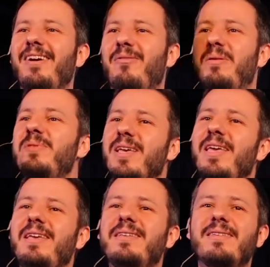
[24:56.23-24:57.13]
What I'm
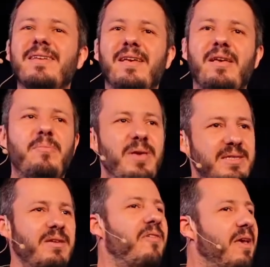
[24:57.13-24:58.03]
saying is be
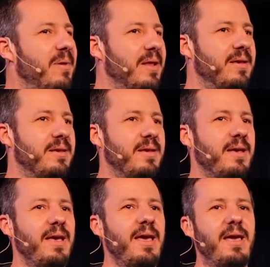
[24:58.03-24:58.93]
as a family.
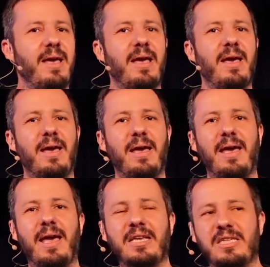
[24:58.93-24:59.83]

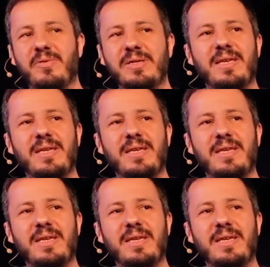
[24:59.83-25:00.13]
As I was